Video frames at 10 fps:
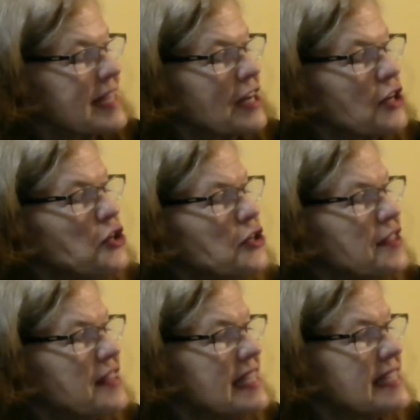"Look
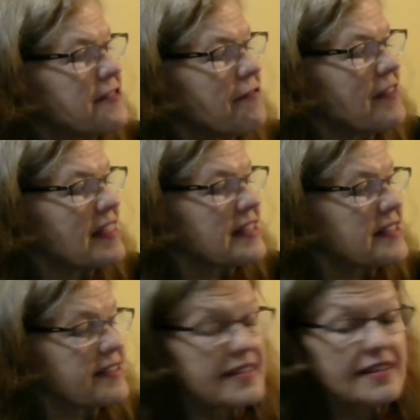at these
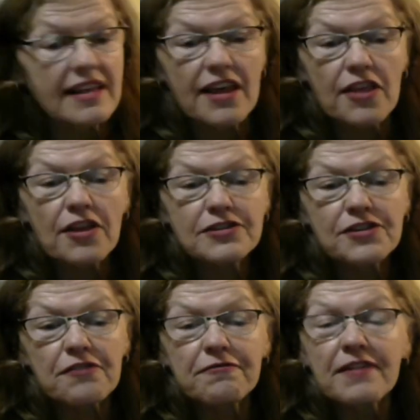feathers. Those
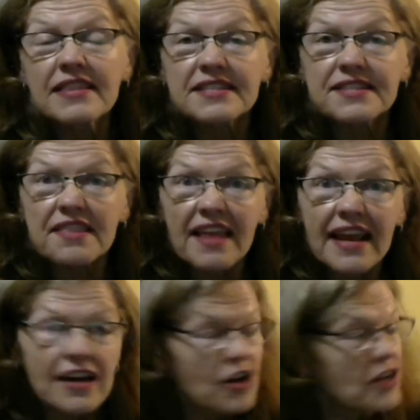are the feathers that
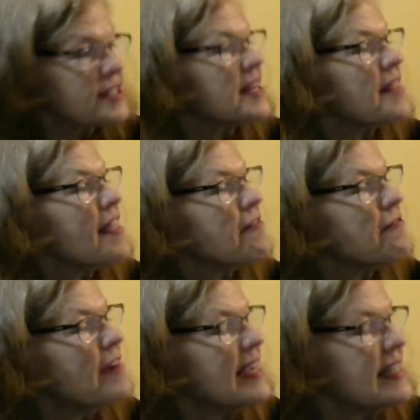they'd lost in their
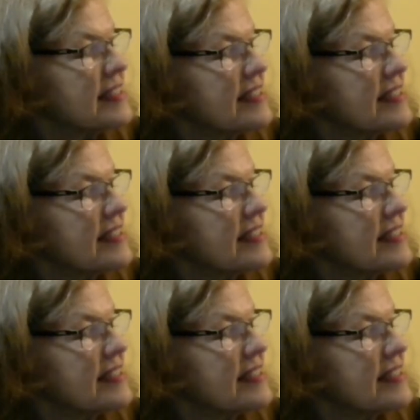fight."